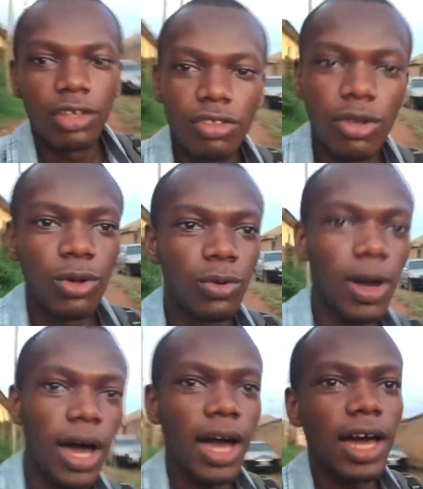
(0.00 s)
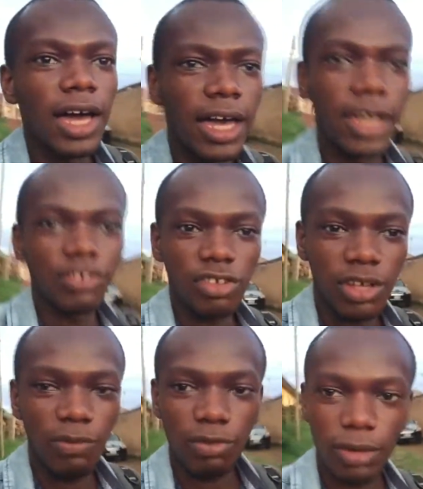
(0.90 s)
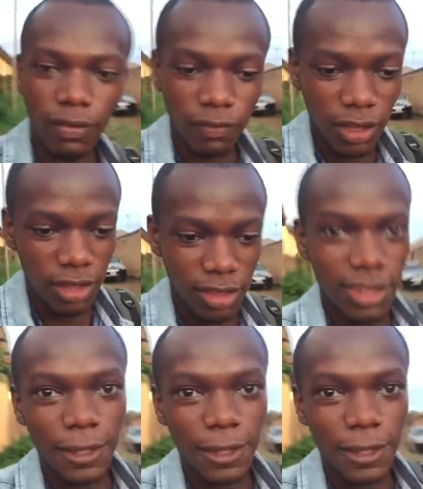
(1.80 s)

So I just came from an event.